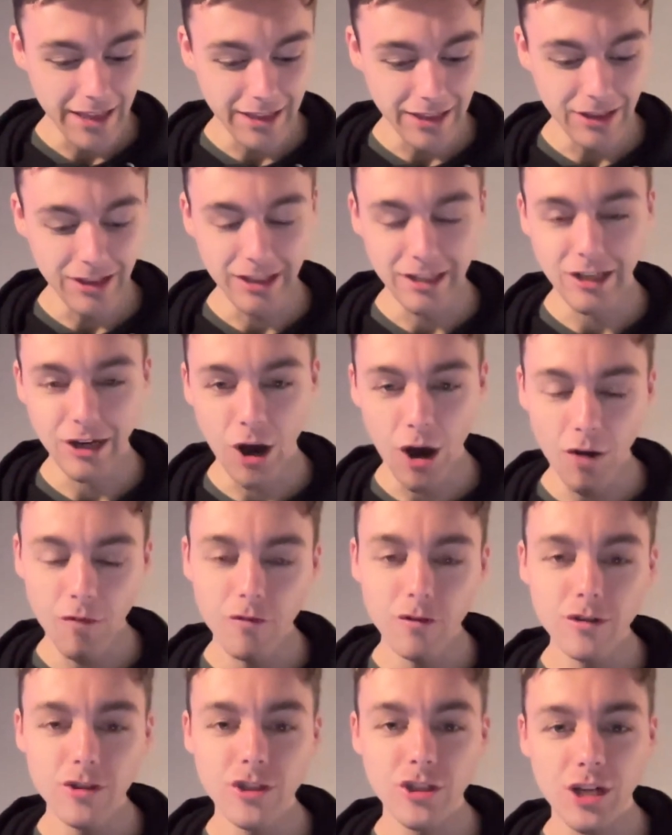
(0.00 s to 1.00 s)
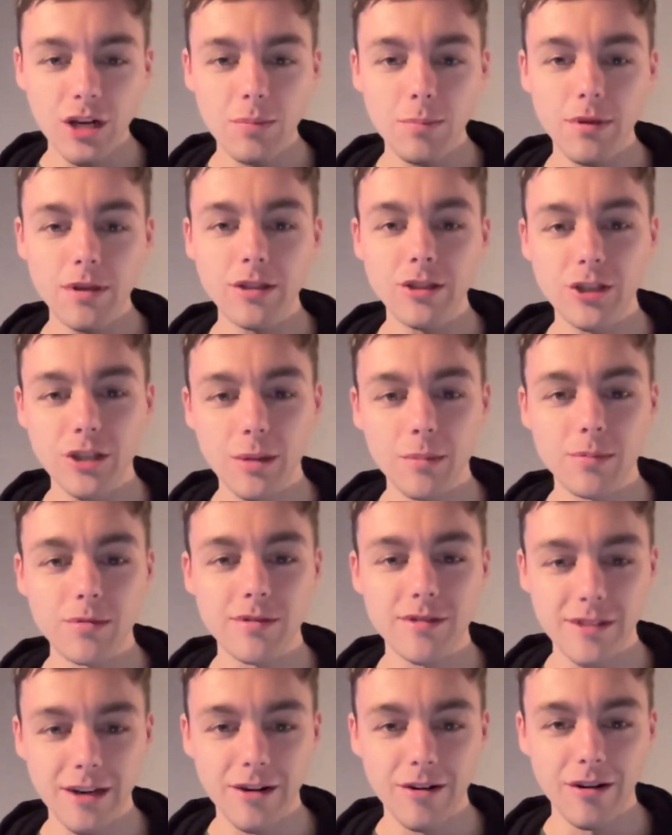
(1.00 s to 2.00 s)
the conference championship
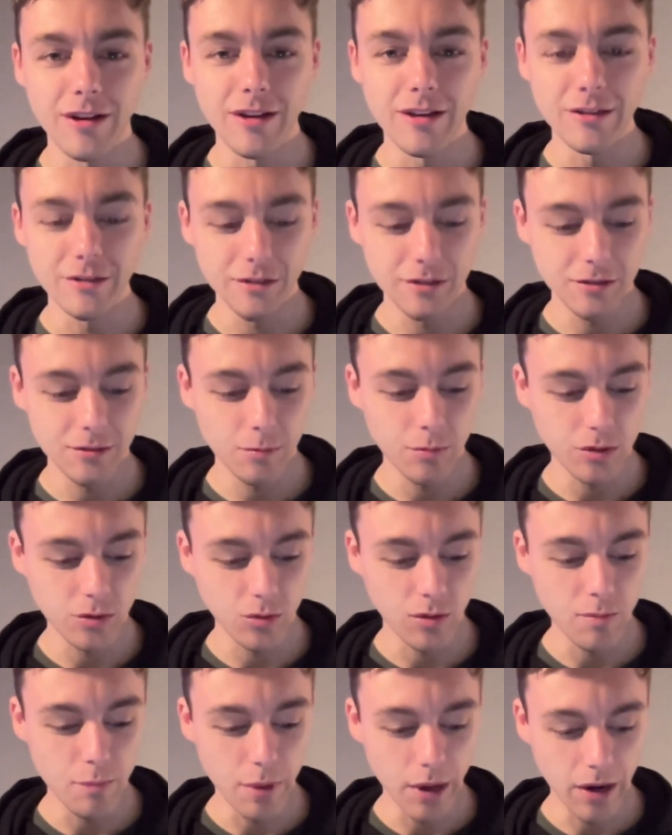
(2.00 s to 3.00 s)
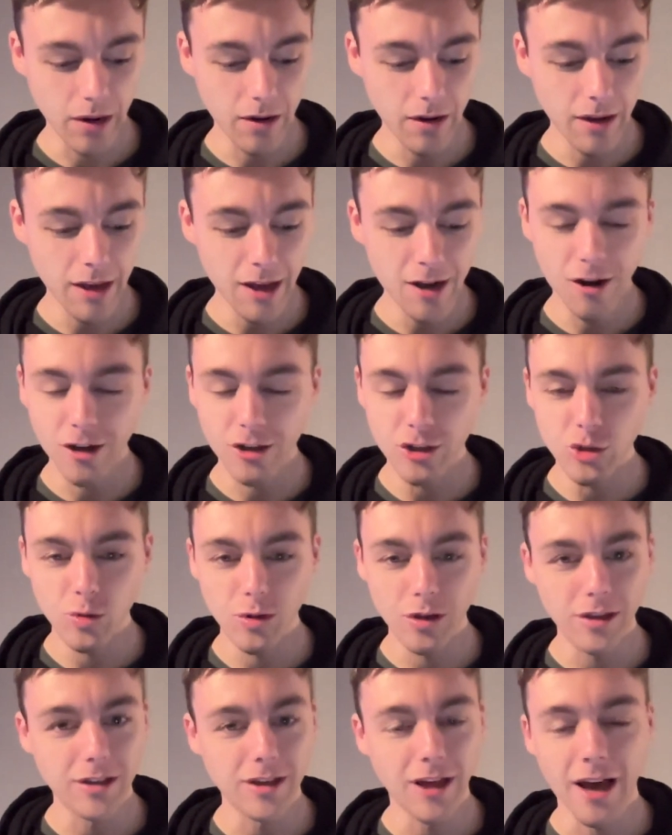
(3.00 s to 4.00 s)
series between Barrie and
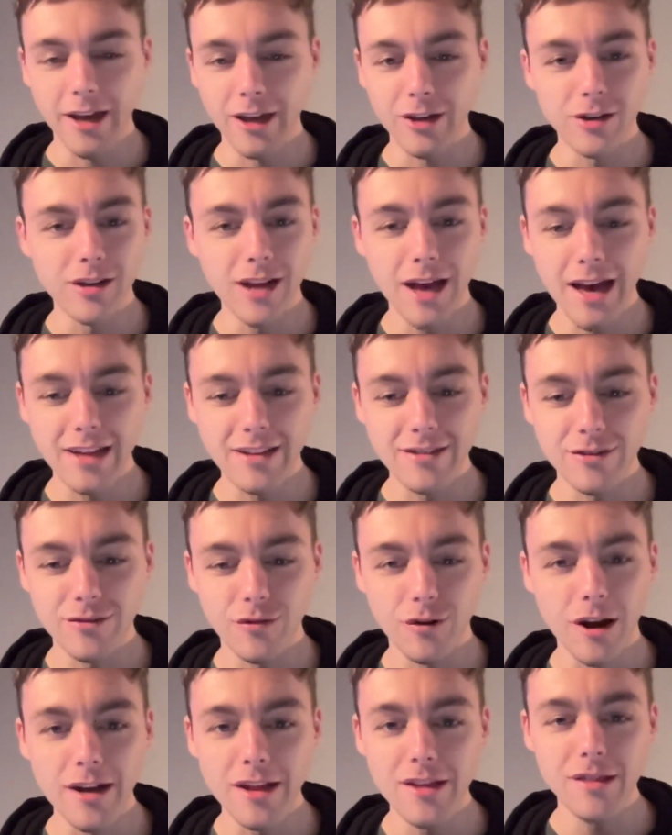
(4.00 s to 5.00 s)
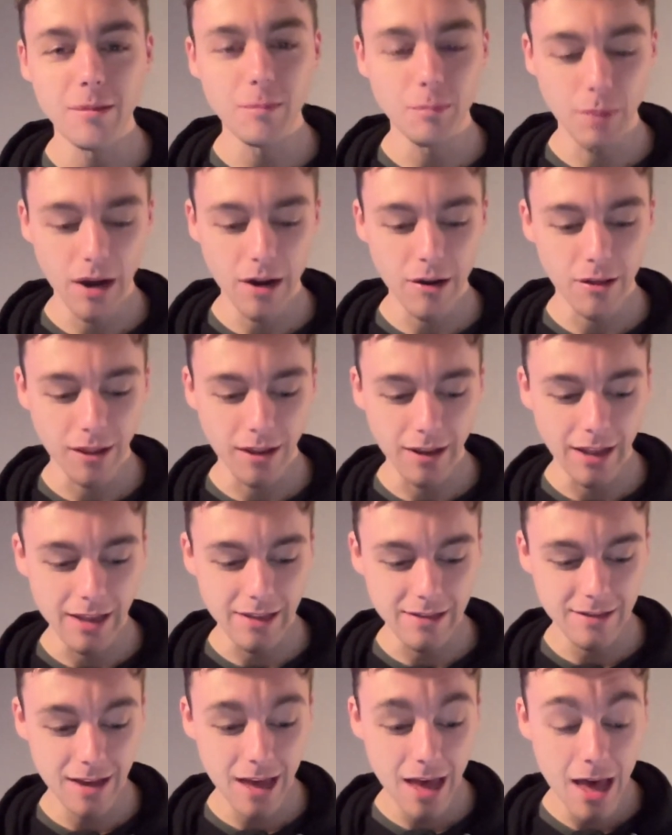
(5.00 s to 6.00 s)
Oshawa. I couldn't ask for anything better than
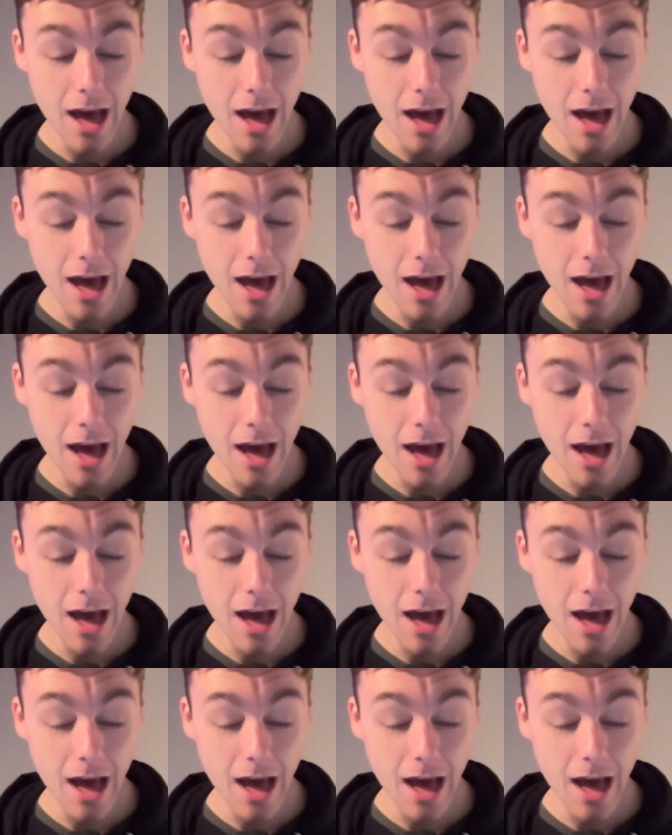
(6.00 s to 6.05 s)
this.